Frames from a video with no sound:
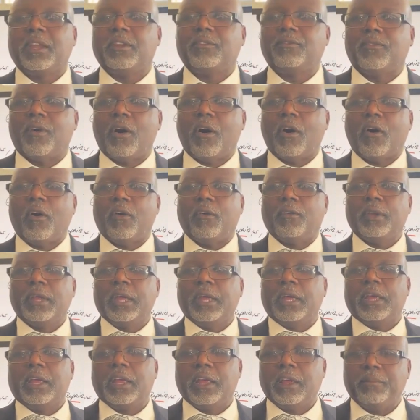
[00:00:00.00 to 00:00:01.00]
involved
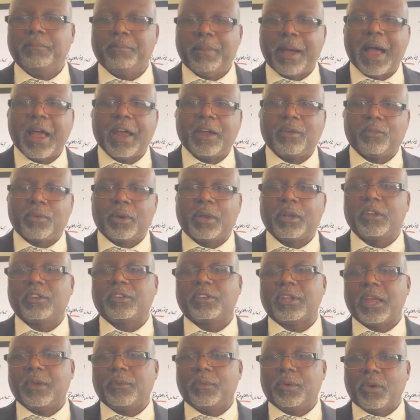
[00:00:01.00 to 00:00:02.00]
in buying real
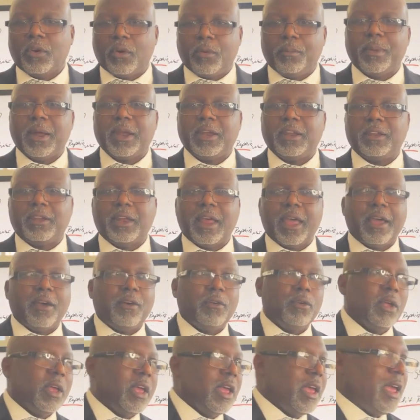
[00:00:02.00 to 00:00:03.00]
estate with no money down.
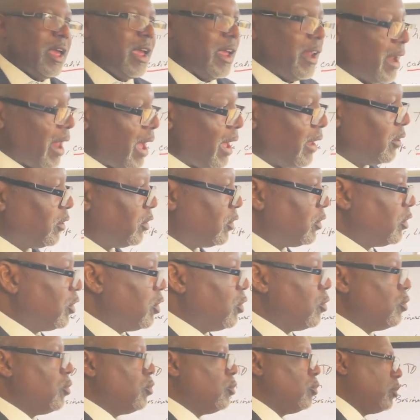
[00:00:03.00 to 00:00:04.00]
And I
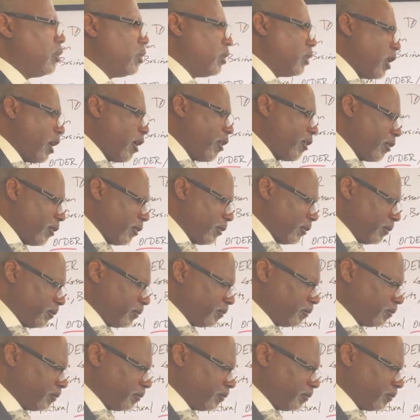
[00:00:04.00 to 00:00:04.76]
soon learned